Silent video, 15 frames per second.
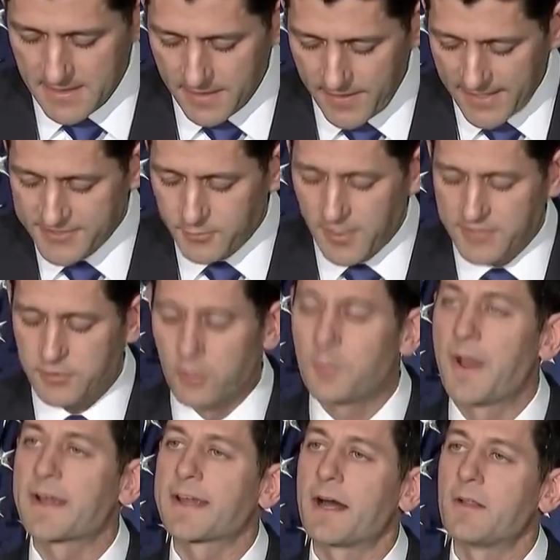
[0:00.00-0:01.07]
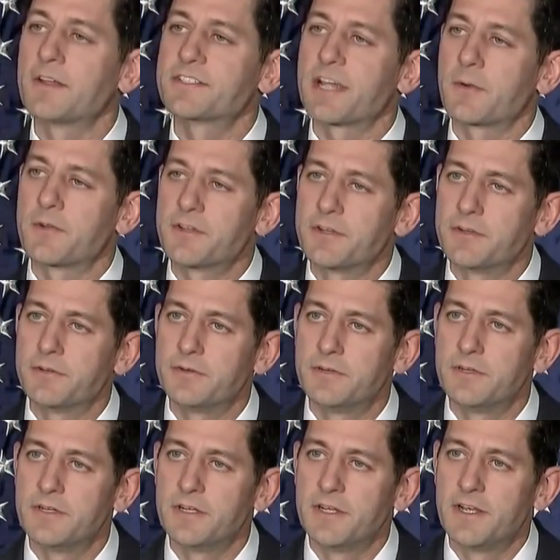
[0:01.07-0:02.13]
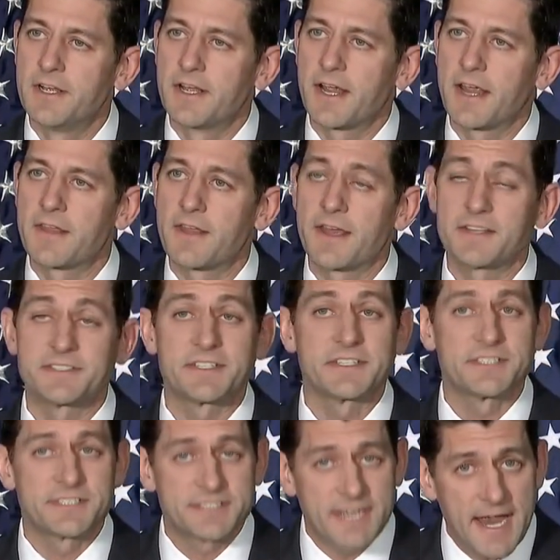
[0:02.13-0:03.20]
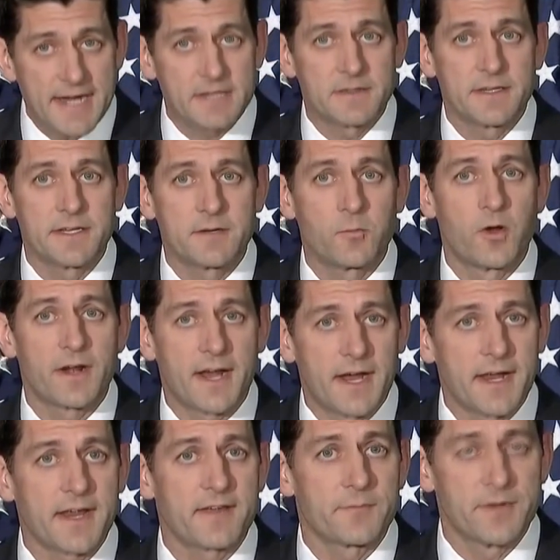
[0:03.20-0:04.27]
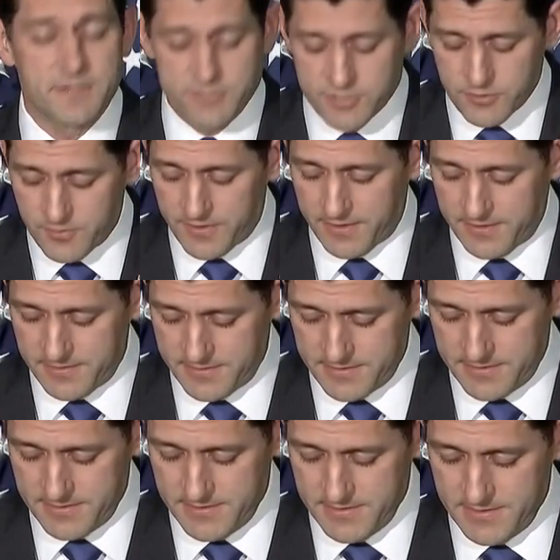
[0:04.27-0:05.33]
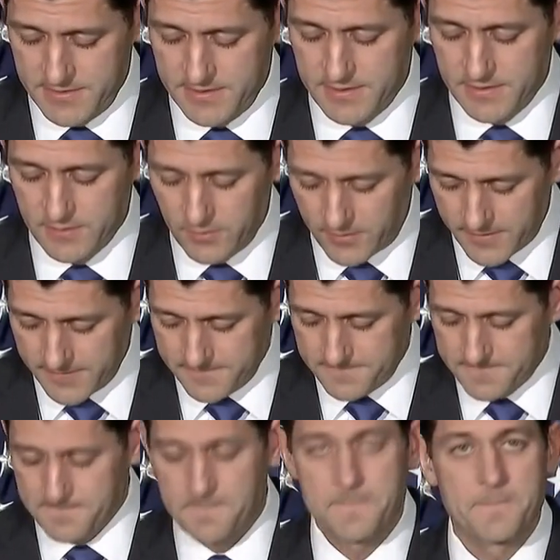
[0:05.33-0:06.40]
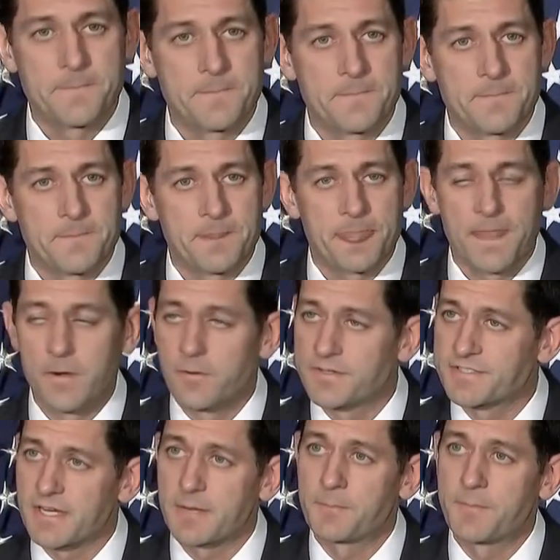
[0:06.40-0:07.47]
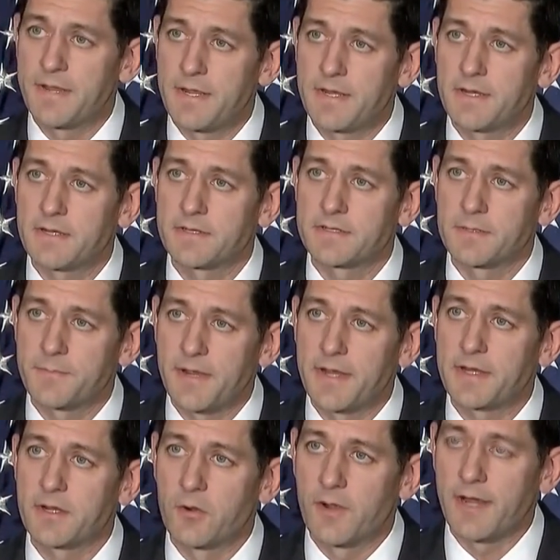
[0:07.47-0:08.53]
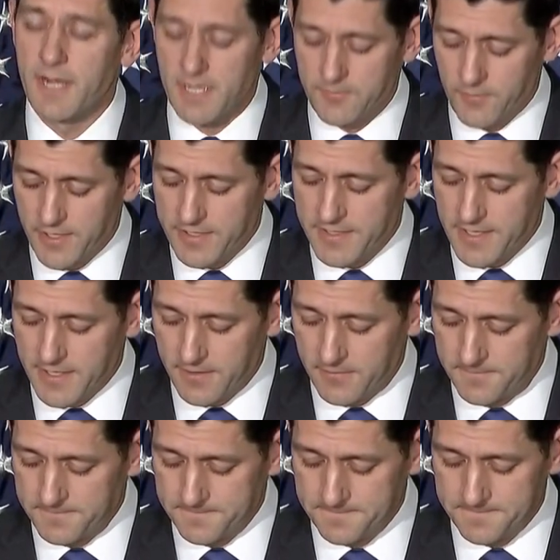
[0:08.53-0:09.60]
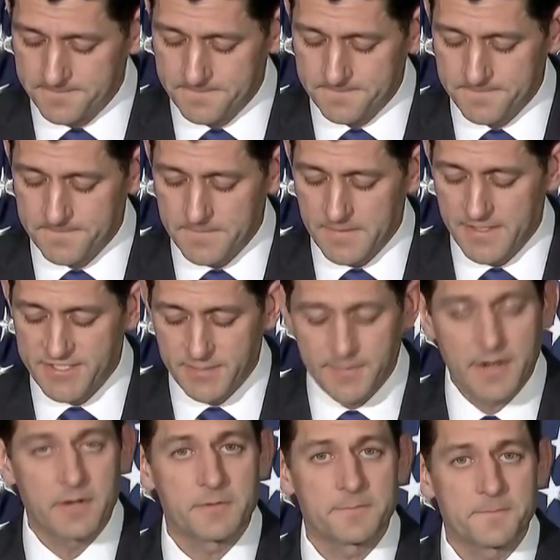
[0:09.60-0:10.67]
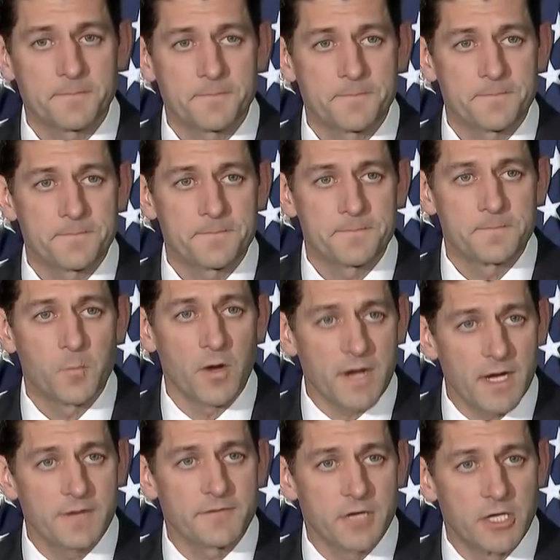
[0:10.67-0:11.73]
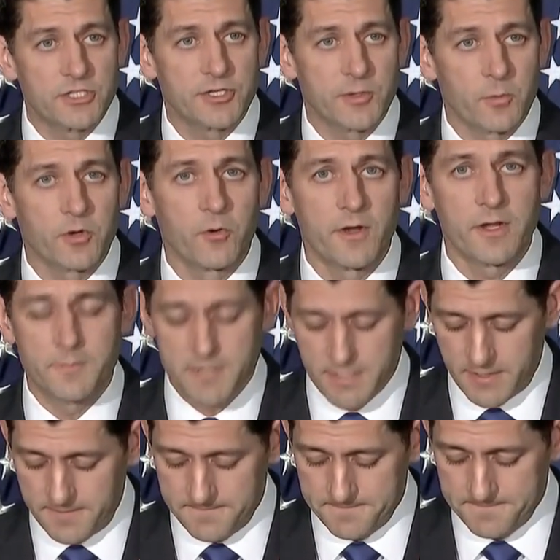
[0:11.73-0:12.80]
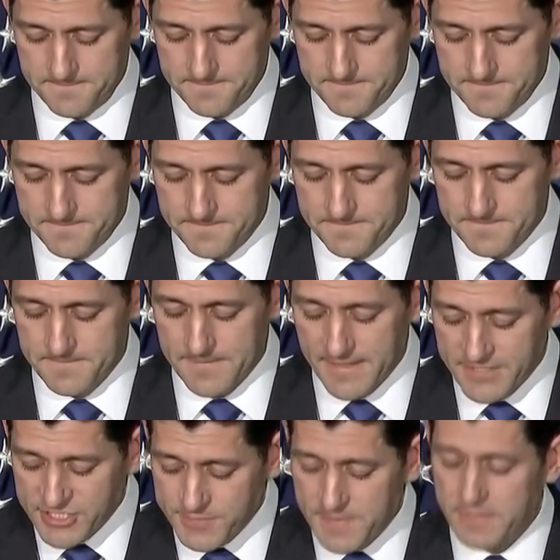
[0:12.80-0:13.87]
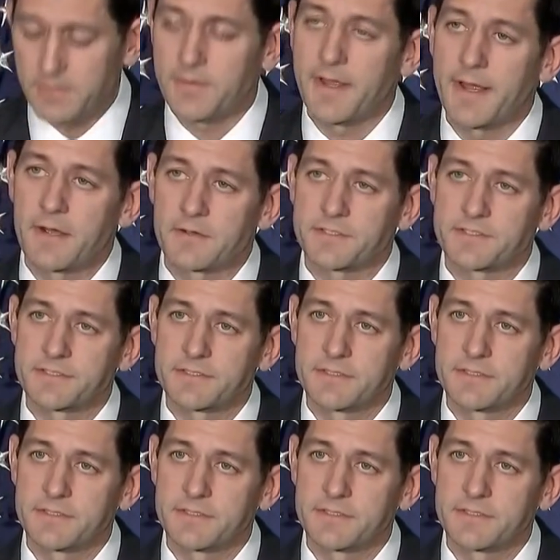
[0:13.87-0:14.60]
That's what I told my colleagues I would do, and that is exactly what I have been doing. Look, there is a big debate going on right now. It's about what kind of country we're going to be. As Speaker of the House,